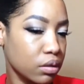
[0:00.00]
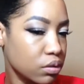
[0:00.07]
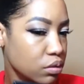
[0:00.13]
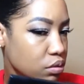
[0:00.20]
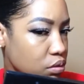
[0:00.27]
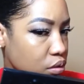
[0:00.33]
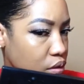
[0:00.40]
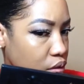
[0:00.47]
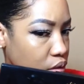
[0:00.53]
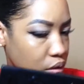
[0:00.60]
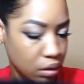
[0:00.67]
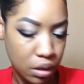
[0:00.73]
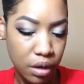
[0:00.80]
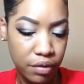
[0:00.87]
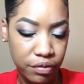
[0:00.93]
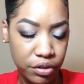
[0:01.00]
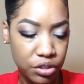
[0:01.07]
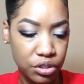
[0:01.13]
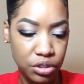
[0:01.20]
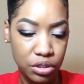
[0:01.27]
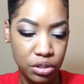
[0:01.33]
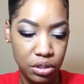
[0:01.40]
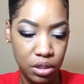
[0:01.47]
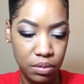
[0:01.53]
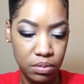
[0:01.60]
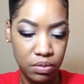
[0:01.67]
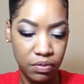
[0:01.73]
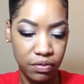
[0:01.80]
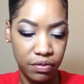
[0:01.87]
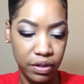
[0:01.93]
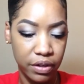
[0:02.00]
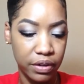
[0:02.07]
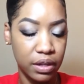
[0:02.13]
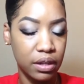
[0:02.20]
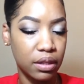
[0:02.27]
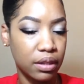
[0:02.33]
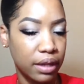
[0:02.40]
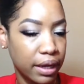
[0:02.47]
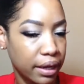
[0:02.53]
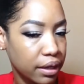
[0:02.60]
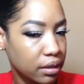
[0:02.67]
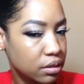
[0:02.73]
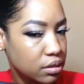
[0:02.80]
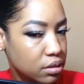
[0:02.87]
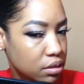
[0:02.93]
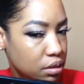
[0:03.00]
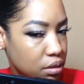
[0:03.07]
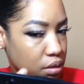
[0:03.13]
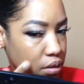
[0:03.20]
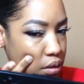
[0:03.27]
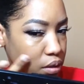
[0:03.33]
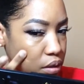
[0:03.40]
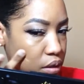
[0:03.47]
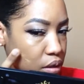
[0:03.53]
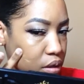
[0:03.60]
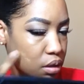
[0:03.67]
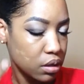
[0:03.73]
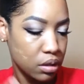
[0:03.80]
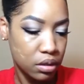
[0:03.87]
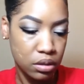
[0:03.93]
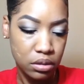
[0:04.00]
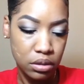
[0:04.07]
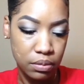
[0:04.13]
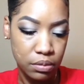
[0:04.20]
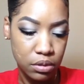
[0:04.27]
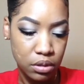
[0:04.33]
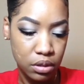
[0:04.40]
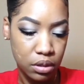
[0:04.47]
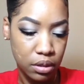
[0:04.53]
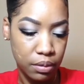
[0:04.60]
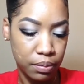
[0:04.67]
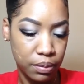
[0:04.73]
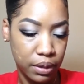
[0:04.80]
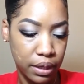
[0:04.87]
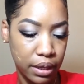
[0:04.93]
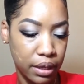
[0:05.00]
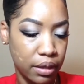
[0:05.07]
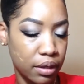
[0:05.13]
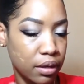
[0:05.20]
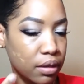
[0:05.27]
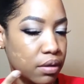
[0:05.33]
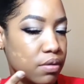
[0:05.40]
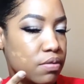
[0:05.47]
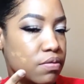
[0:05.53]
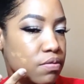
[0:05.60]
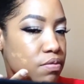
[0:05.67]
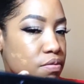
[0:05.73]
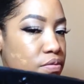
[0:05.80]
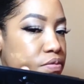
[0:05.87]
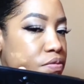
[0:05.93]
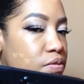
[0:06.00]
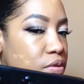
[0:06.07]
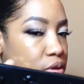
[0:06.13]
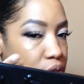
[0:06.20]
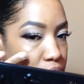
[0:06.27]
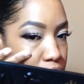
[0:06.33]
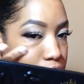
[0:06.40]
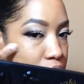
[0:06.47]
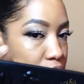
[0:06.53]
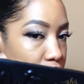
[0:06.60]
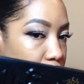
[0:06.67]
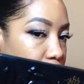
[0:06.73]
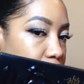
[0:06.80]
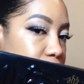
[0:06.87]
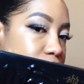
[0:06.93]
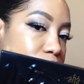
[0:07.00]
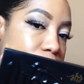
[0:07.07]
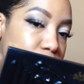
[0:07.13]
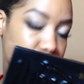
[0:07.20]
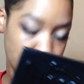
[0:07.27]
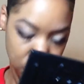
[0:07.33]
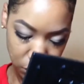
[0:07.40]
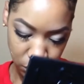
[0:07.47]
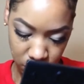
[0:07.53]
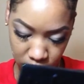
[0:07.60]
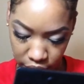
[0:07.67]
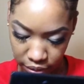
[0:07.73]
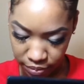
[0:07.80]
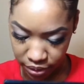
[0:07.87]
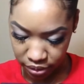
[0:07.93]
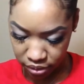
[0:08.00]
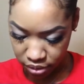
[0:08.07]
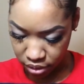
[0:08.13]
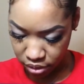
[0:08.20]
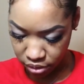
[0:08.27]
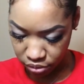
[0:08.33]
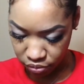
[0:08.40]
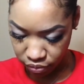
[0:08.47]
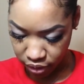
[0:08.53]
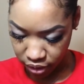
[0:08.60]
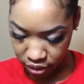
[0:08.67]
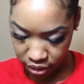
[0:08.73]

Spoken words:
So the coverage seems very light, so I'm just going to apply. Guys, I'm so sorry. My son is right